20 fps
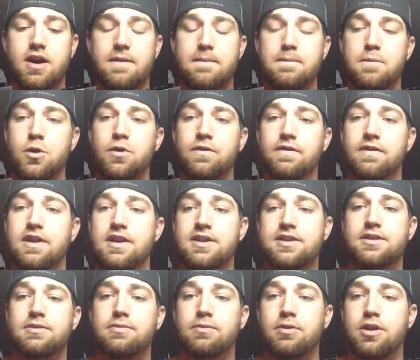moved
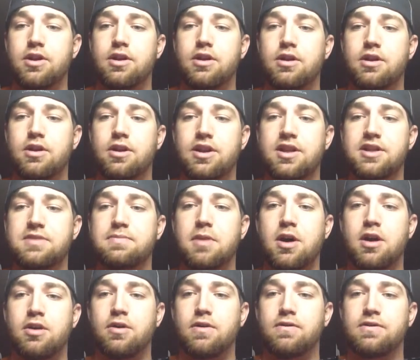this one on this
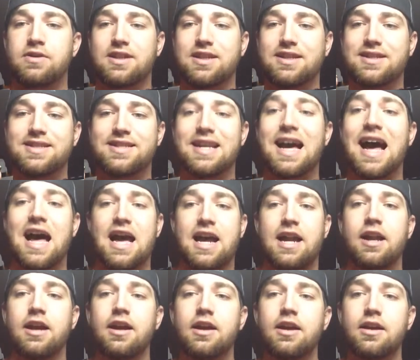model over to the
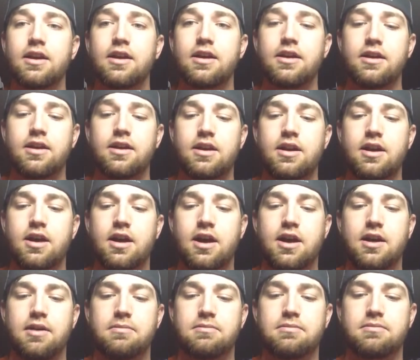side.
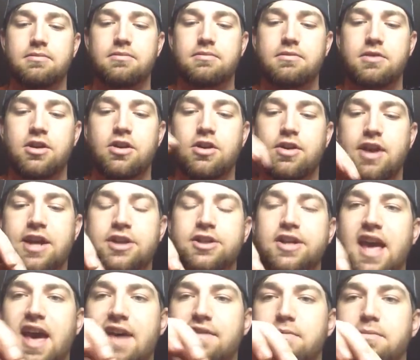You don't
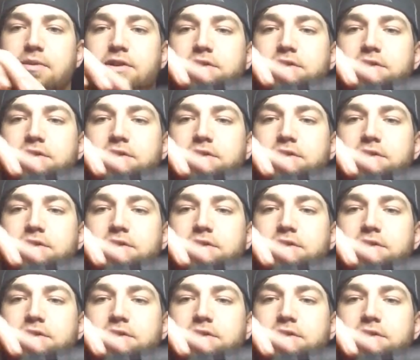actually have it